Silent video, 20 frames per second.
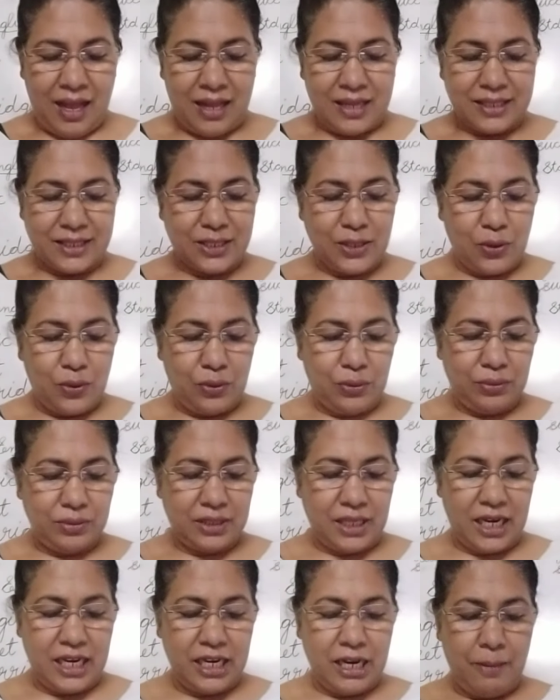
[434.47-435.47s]
So
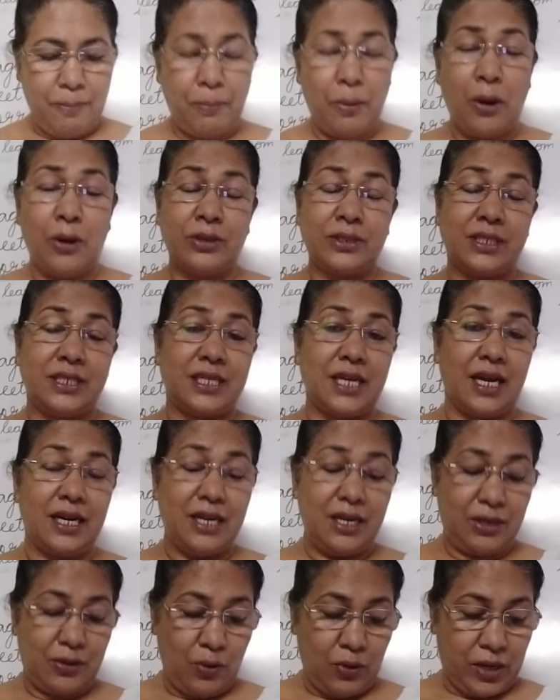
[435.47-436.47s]
the little pot
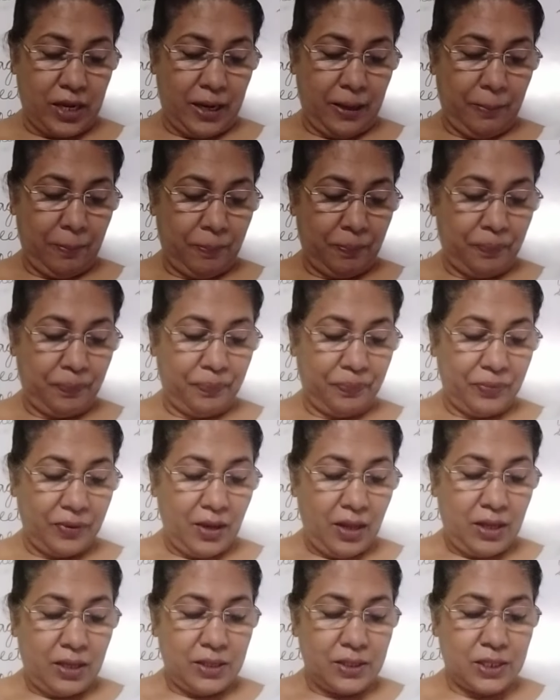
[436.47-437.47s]
started cooking.
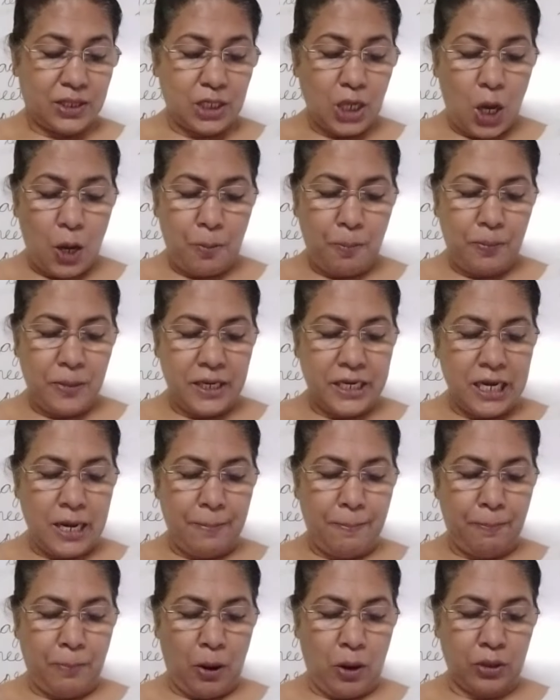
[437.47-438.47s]
Stop, little
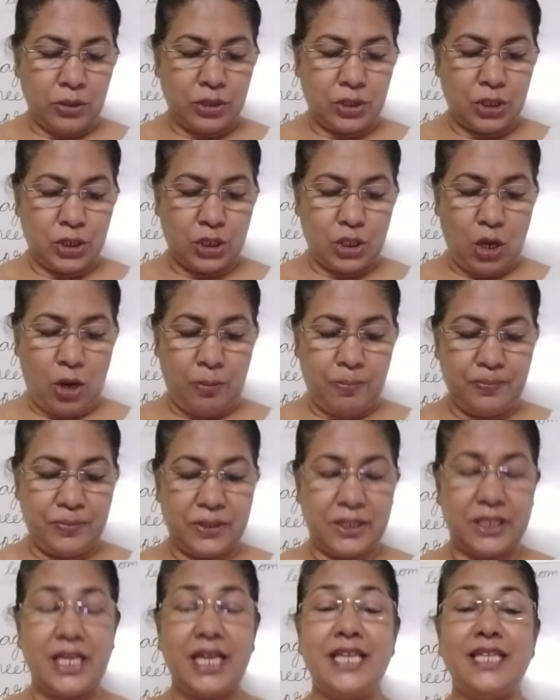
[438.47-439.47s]
pot, stop,
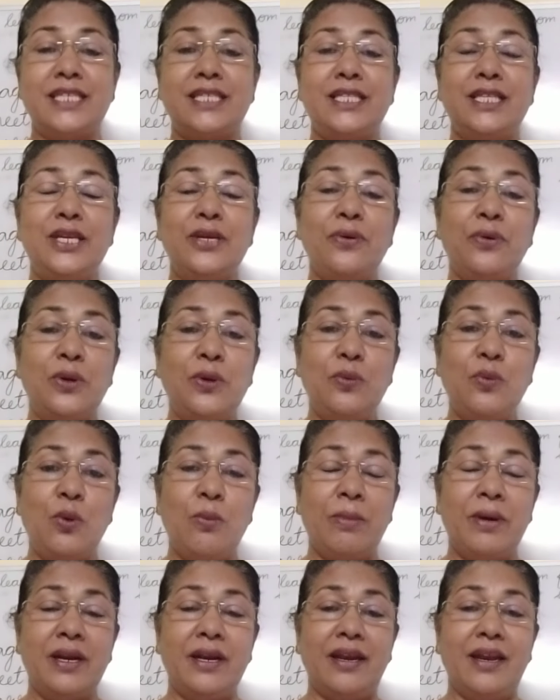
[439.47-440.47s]
says the old
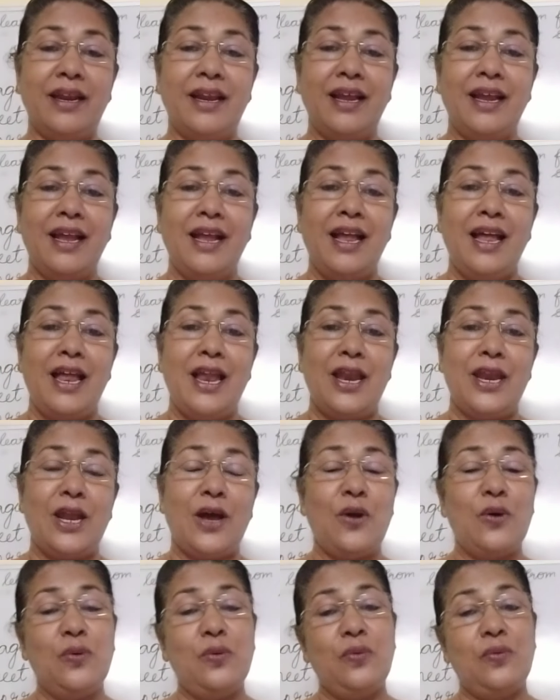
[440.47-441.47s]
woman.
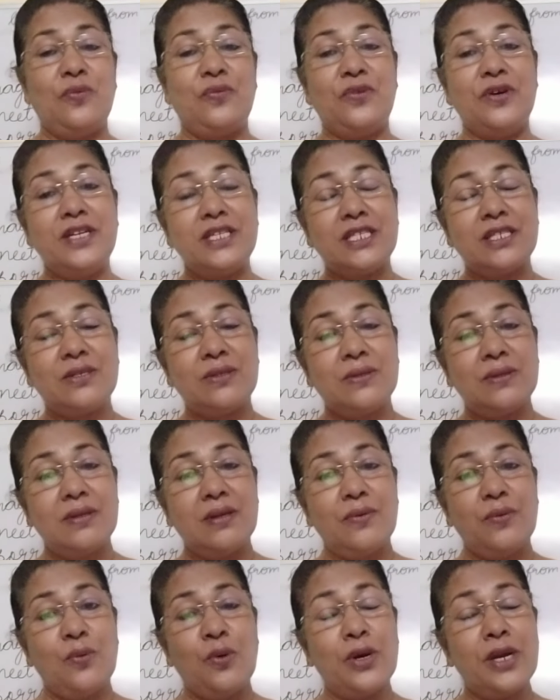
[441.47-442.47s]
Now first,
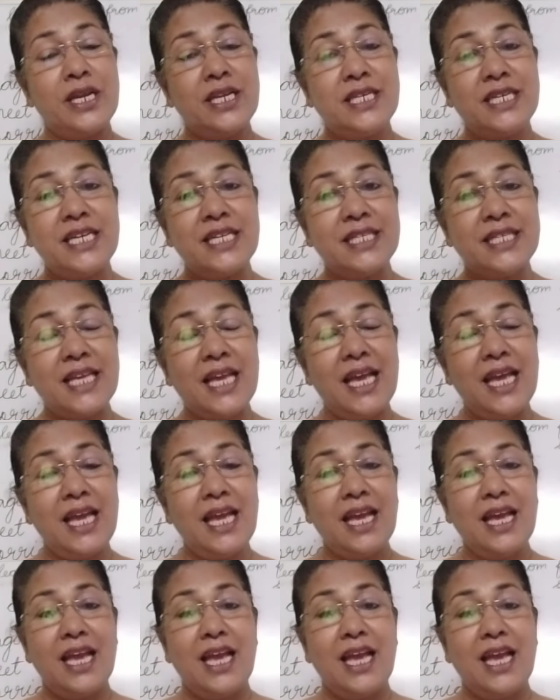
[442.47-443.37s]
what did she say?